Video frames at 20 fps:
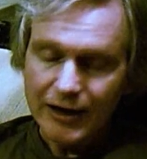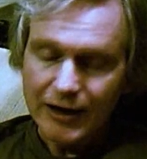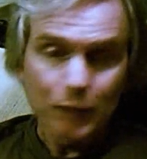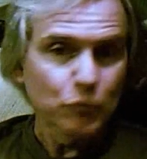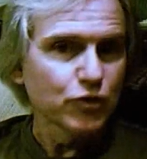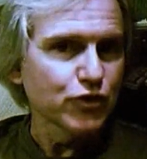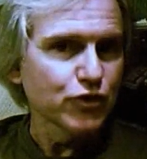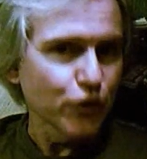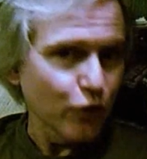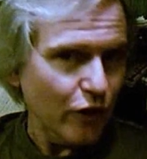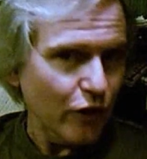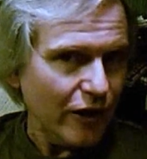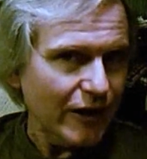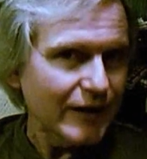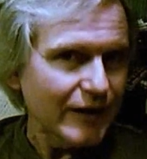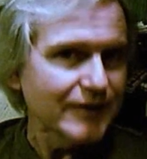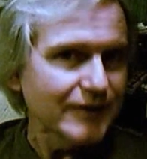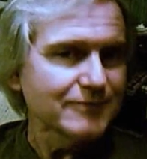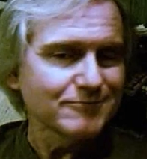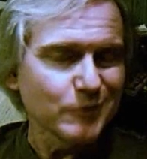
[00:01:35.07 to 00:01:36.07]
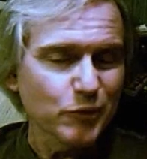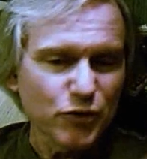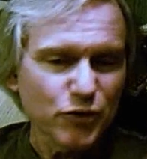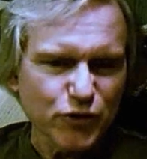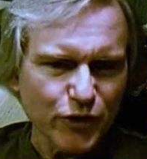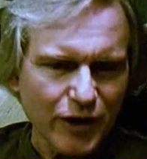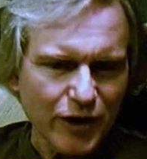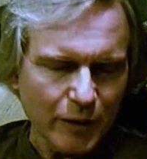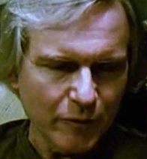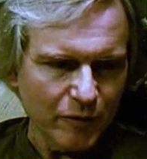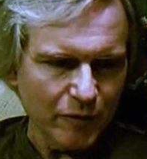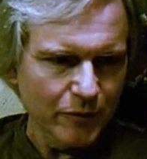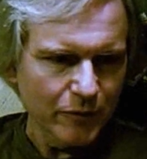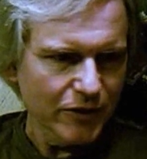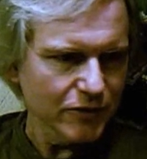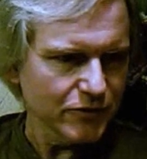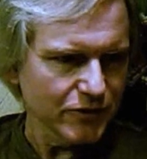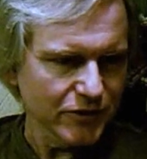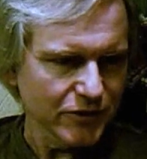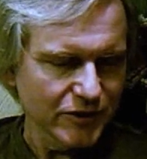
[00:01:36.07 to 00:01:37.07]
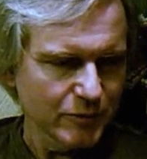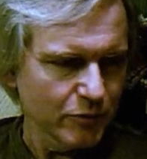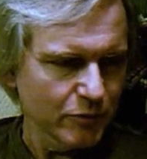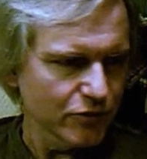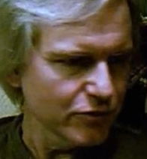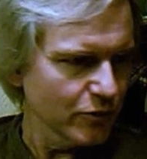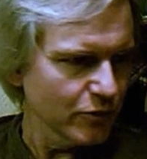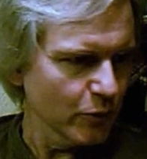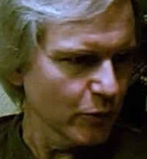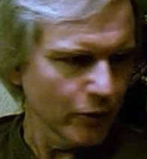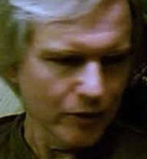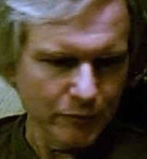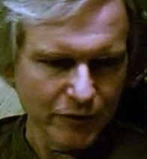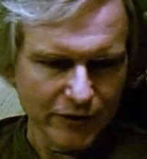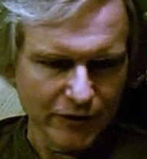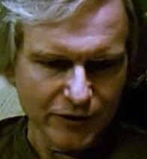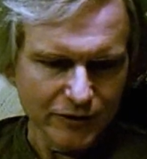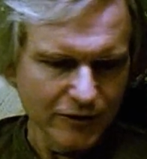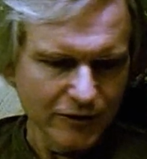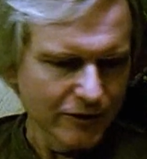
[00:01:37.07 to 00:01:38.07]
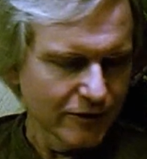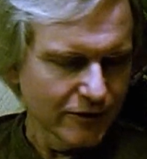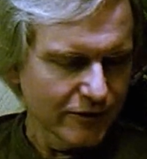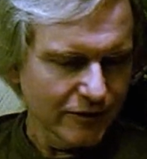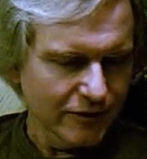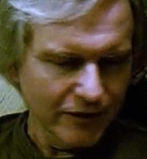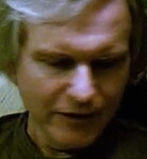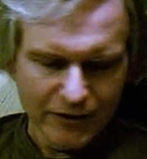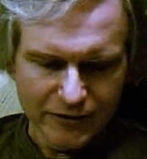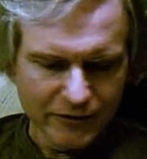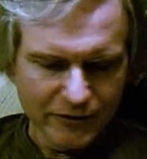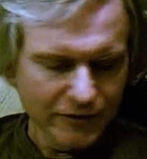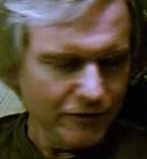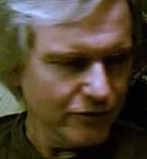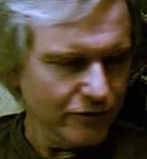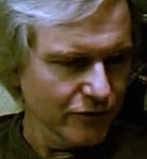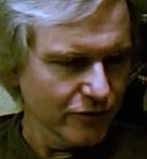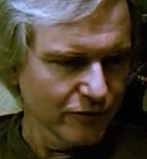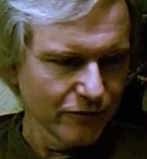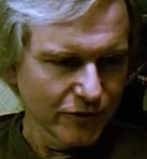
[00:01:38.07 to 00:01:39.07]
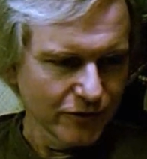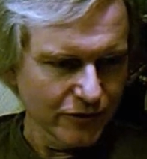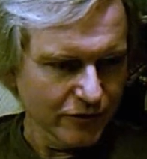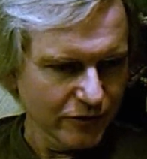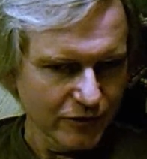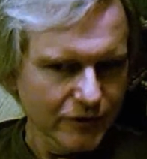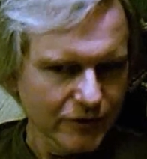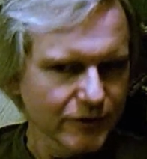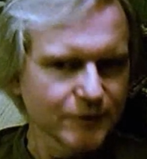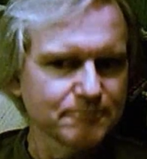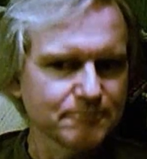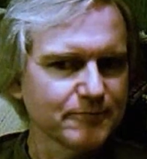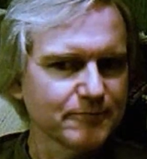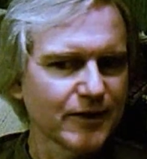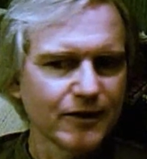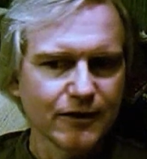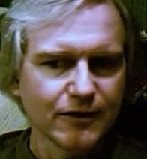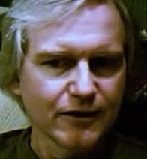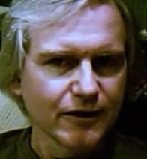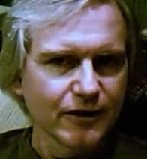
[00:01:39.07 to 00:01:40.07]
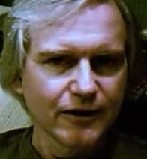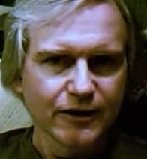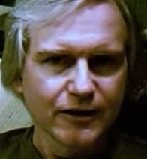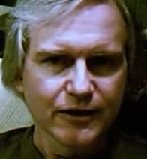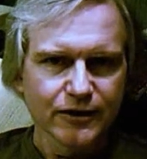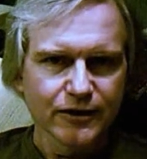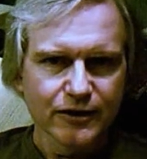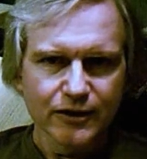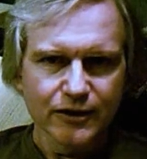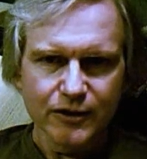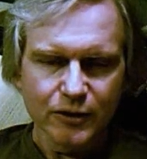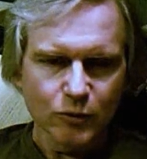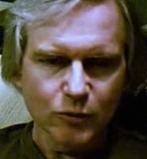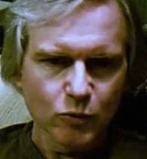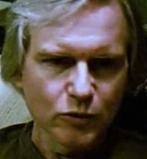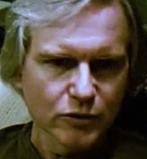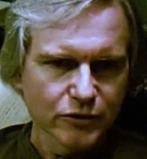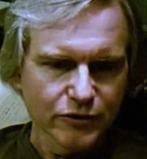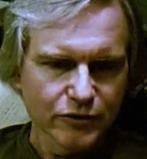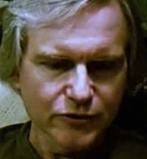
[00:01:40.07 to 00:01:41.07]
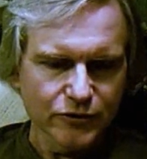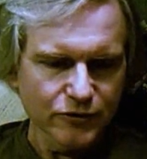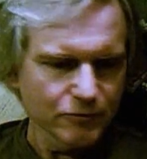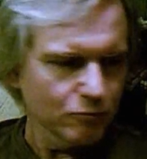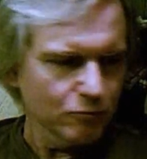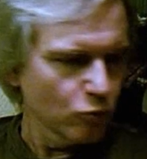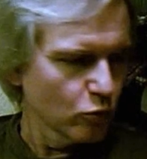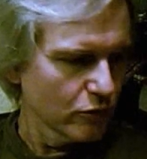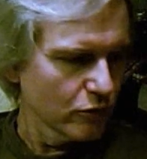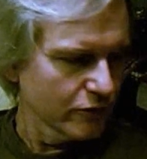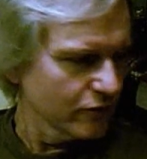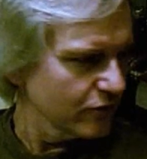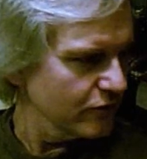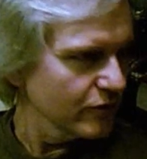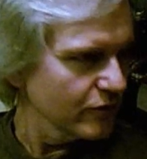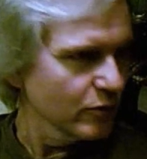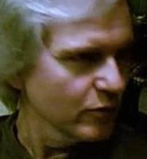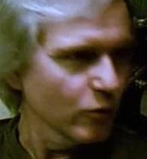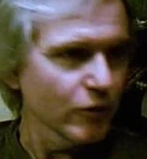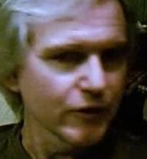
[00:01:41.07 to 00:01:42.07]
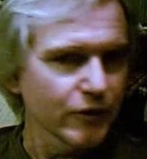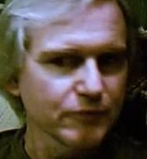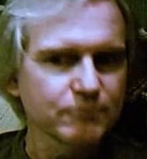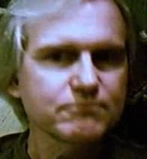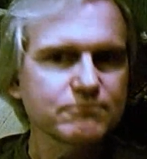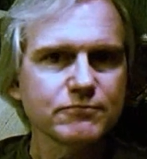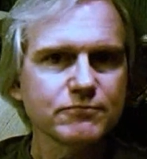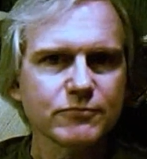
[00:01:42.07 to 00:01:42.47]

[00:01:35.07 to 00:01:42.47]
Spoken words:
I'm gonna try my best to keep it short. I'm gonna edit it severely, and we'll just see what